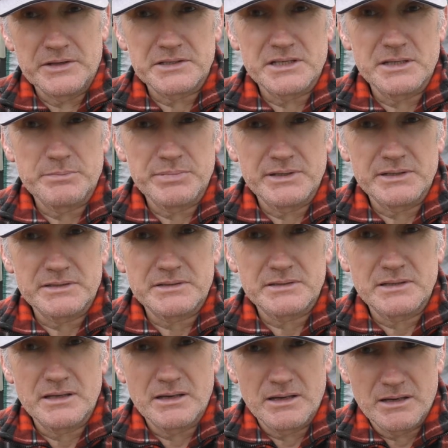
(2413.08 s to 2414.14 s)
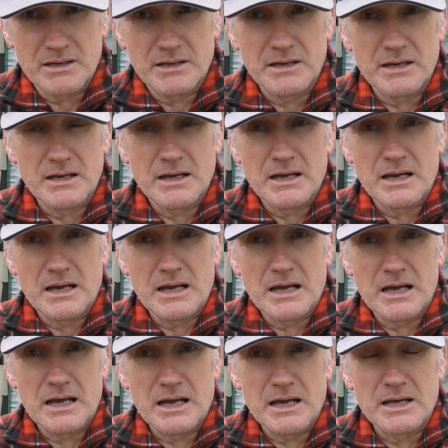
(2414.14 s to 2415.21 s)
the tip is,
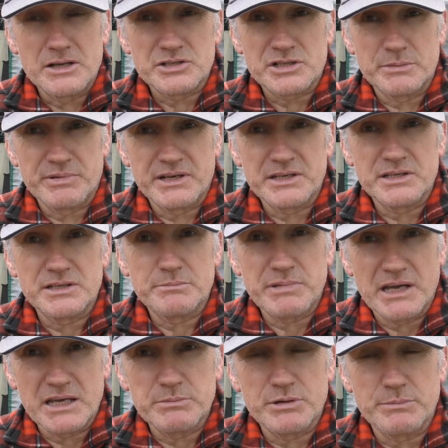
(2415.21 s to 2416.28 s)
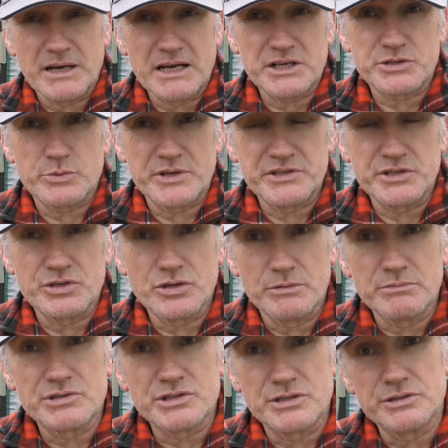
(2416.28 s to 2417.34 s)
to bring your paper bags when you
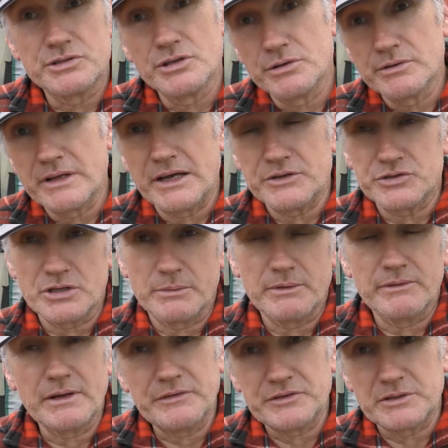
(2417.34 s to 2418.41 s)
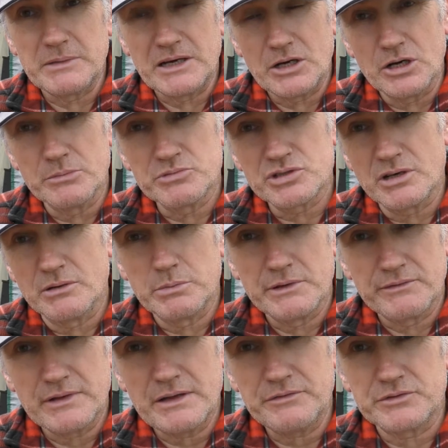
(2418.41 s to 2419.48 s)
come to do that job. I left them at home, so
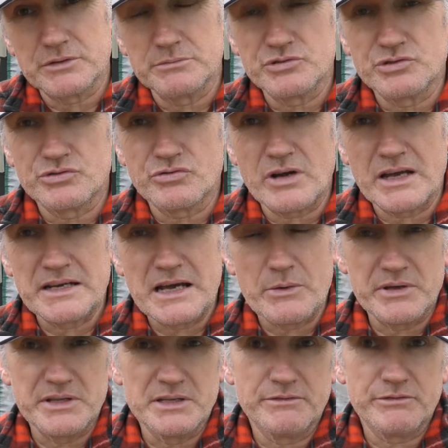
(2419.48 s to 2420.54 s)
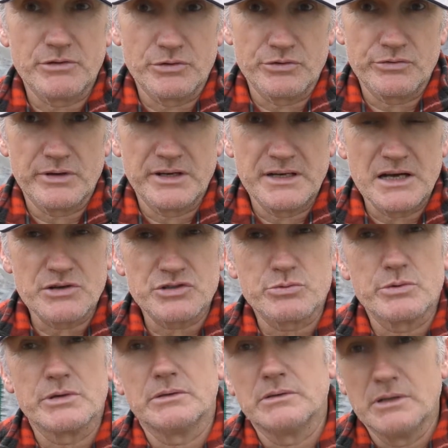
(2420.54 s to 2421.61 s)
we've left them drying out in the front greenhouse.
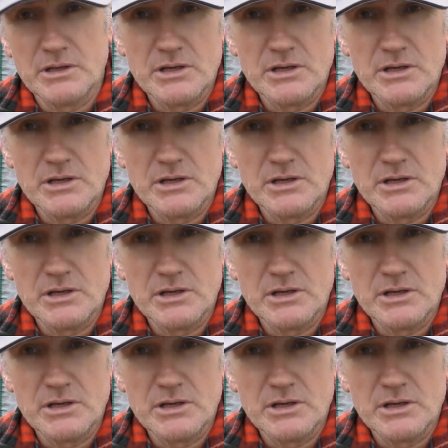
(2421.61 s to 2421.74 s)
We'll